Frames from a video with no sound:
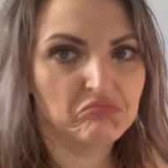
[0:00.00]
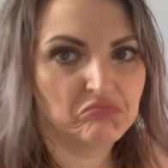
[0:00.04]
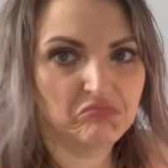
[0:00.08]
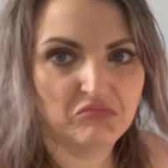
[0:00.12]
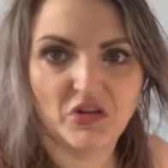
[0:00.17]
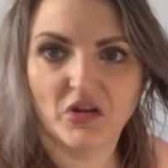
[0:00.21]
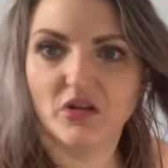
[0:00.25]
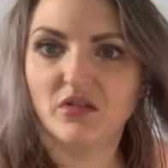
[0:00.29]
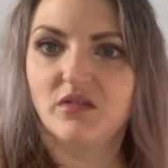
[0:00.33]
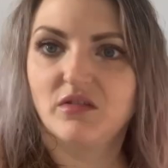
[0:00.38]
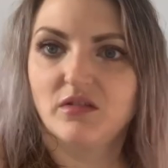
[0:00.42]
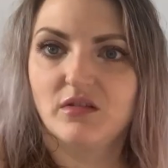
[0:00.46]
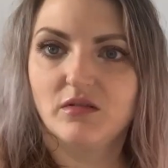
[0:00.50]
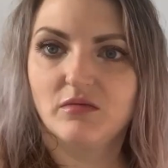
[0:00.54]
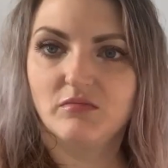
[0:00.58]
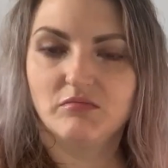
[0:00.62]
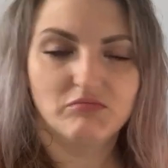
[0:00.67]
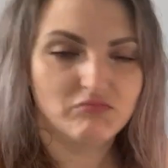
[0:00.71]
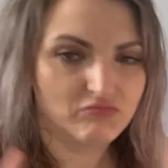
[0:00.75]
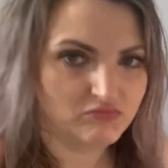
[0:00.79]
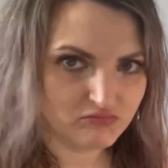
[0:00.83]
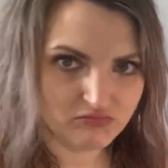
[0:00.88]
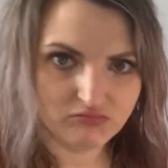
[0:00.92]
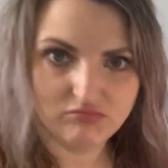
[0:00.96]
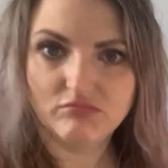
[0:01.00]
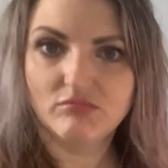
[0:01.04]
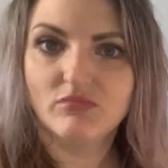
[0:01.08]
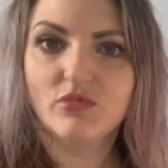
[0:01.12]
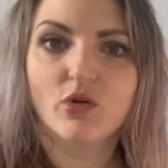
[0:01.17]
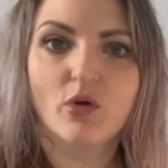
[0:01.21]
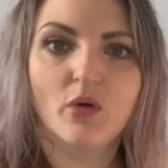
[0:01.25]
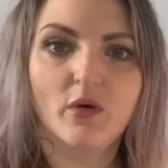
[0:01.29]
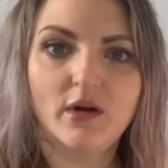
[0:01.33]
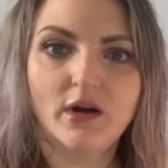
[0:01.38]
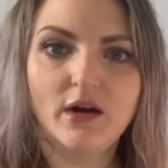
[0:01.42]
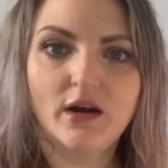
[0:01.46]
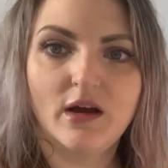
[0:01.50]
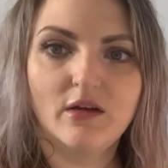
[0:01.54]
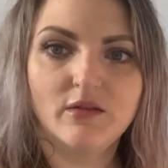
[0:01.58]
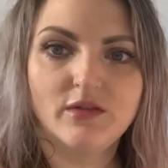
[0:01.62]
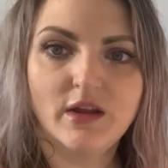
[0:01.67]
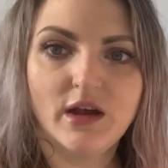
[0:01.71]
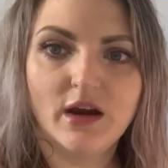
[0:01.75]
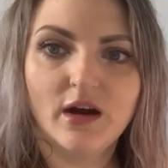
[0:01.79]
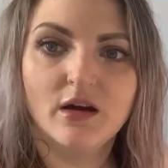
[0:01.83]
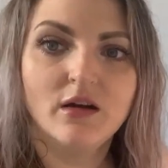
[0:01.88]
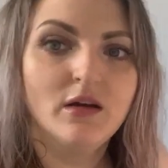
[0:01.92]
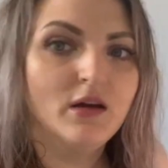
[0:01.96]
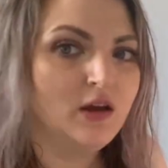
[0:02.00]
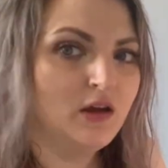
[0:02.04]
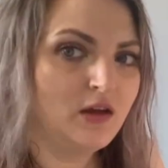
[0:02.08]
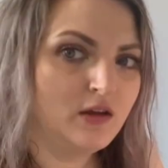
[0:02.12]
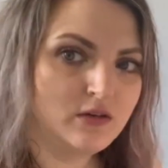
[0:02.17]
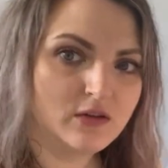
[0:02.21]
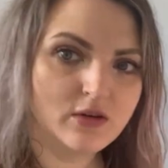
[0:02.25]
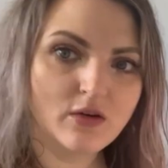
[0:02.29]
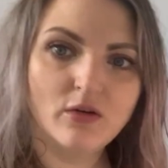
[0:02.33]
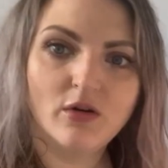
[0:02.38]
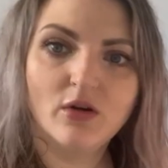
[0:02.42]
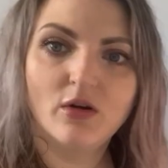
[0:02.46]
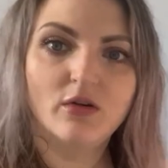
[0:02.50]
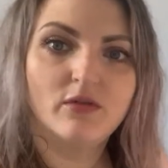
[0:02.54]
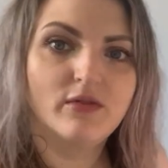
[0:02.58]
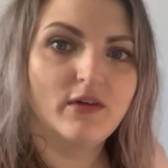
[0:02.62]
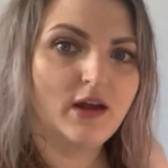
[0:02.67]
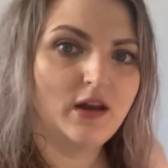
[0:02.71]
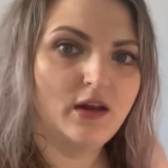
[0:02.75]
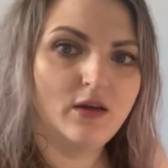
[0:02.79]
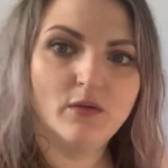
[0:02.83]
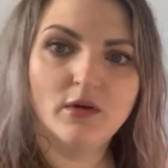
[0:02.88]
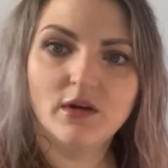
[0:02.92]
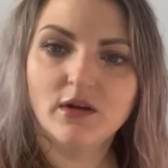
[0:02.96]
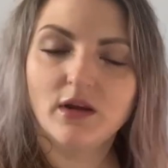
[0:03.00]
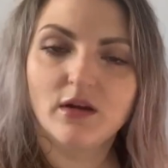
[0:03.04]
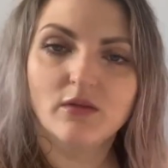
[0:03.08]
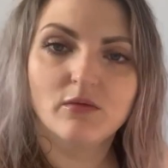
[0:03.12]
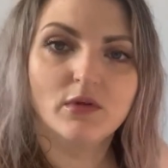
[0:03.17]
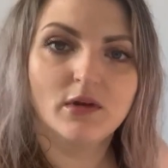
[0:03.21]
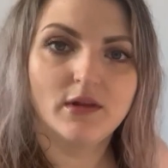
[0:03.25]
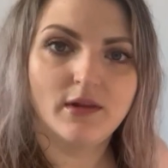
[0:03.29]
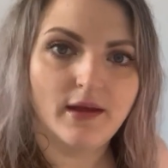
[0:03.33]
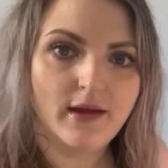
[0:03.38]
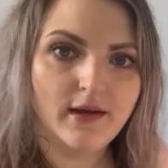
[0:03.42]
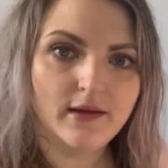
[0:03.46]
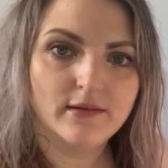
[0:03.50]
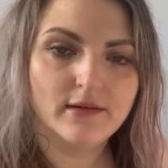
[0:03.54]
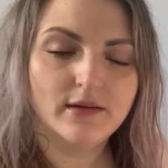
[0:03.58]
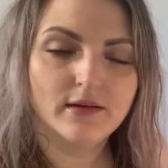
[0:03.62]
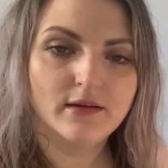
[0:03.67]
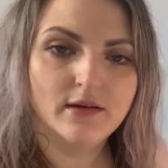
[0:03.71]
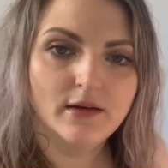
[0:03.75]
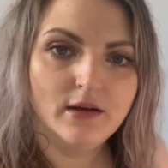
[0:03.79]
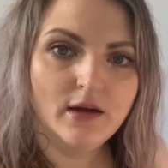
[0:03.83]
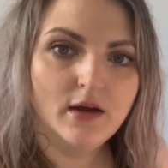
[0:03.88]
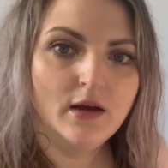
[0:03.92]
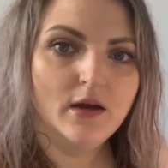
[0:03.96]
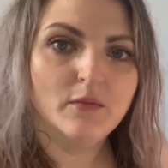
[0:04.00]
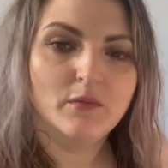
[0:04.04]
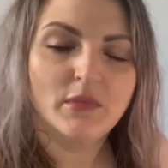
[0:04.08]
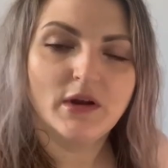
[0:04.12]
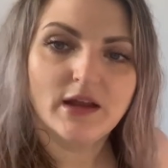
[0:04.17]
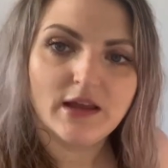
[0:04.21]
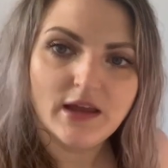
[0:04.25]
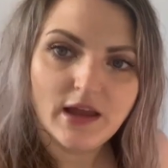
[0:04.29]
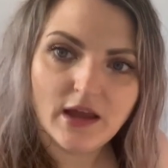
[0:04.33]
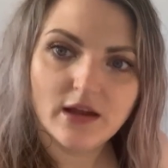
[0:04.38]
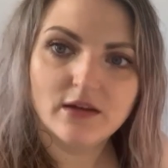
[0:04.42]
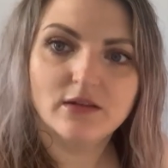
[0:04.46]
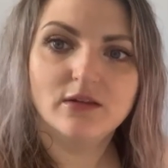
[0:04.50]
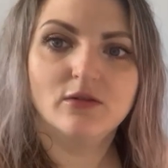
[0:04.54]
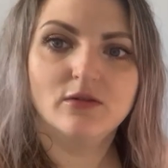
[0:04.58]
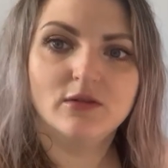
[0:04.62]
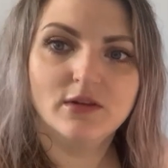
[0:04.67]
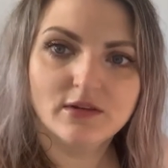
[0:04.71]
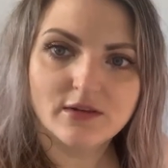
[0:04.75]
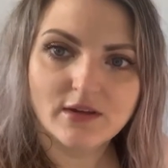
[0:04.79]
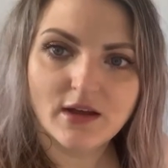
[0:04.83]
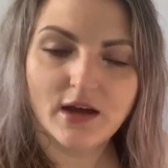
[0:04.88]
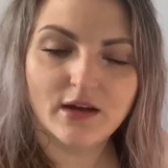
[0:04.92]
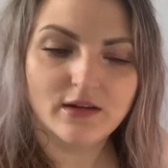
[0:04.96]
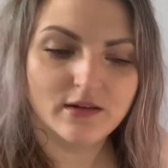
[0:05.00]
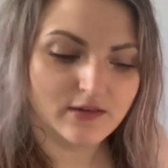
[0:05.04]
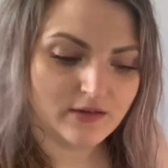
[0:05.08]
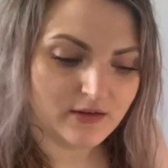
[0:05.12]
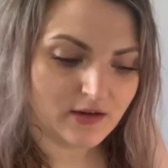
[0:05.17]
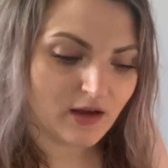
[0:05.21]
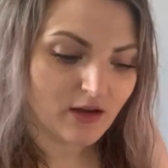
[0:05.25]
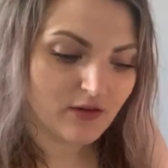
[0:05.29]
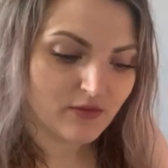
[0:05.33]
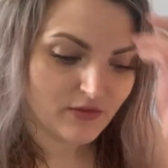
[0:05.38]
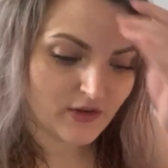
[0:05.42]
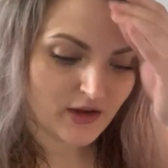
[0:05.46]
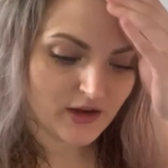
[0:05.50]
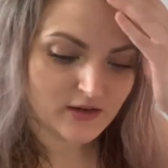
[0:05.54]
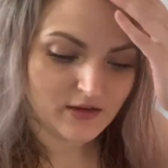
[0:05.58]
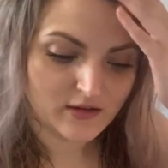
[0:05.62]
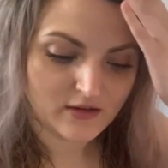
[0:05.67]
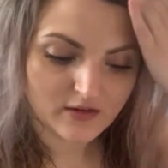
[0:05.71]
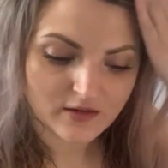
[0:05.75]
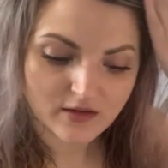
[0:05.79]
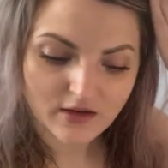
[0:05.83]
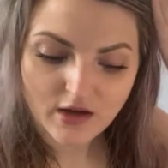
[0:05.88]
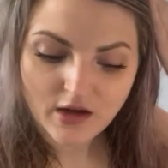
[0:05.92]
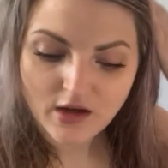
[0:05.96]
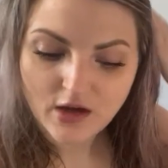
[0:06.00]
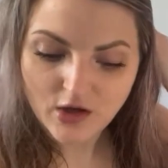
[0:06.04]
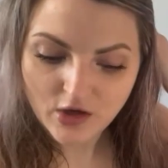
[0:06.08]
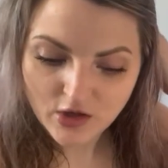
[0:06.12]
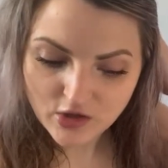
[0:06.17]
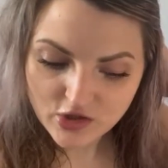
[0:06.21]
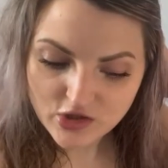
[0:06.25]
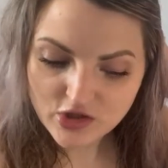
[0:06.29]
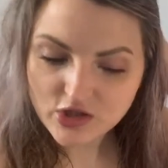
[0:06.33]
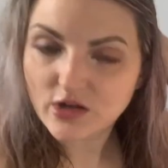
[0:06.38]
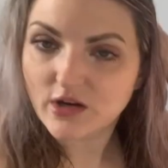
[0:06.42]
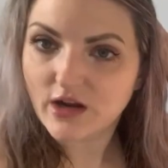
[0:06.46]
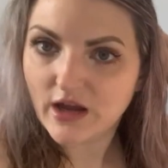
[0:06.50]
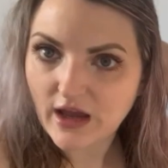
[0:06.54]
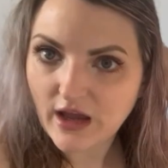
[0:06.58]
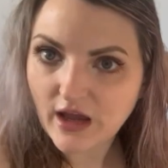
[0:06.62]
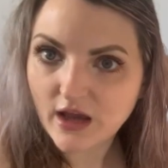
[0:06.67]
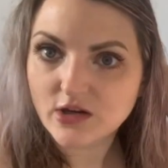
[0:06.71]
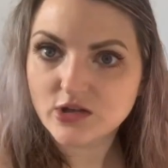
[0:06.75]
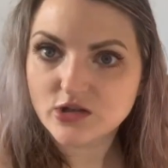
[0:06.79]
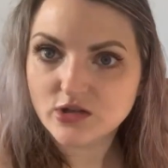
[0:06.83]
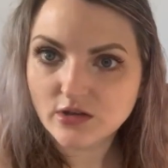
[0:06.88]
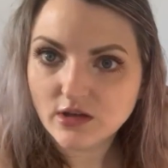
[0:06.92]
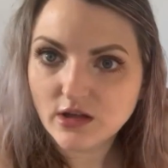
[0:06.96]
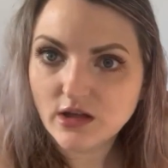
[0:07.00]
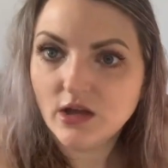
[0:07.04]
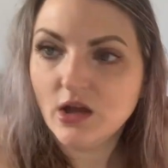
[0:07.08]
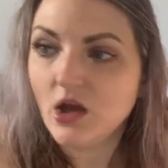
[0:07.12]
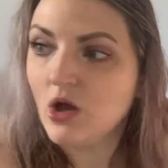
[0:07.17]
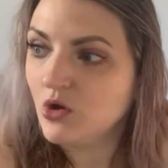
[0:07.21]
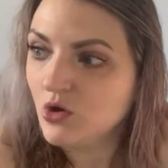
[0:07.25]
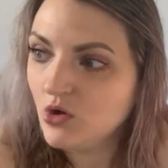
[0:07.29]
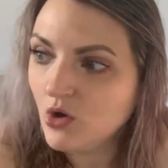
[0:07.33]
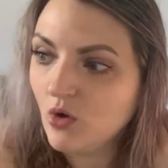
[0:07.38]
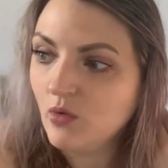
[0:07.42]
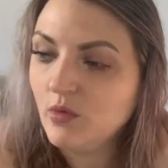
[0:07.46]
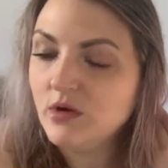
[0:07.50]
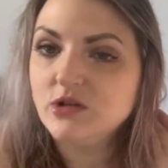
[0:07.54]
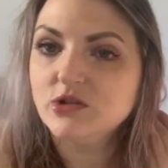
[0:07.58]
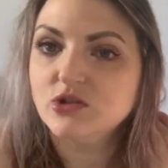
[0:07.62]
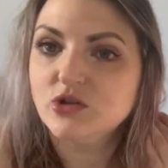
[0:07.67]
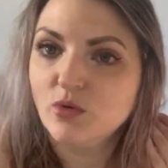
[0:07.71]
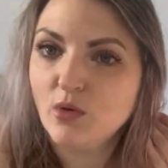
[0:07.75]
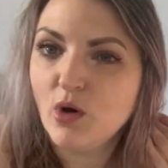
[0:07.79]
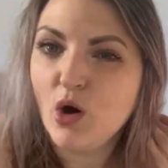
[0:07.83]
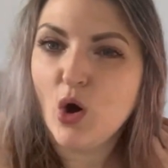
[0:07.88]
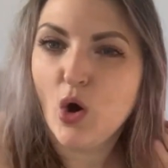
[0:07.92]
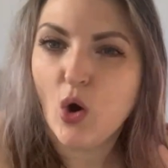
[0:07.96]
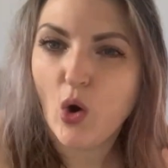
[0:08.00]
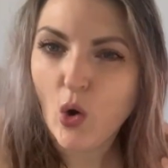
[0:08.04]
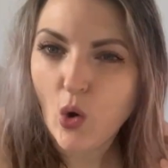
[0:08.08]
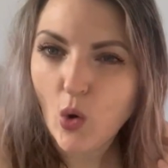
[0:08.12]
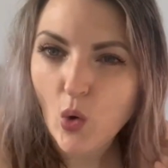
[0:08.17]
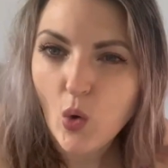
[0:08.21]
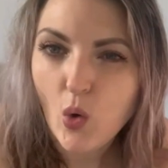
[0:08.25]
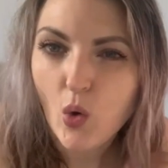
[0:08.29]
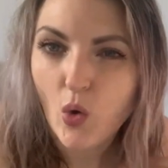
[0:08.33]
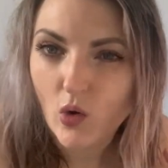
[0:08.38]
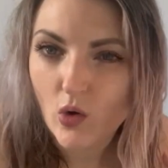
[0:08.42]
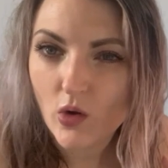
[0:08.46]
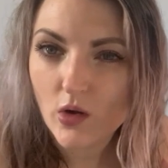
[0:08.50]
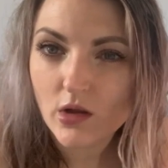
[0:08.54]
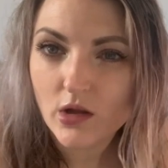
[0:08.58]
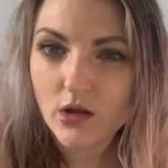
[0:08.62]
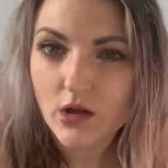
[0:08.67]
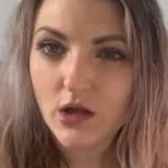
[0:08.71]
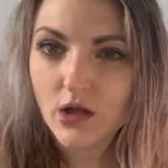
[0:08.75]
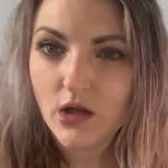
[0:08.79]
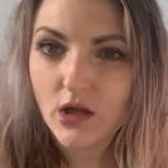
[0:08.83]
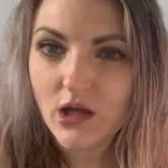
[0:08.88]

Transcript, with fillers: Just throwing it out there. Don't know if anyone can relate, but I can't do this kind of stuff. I just should actually go into a hole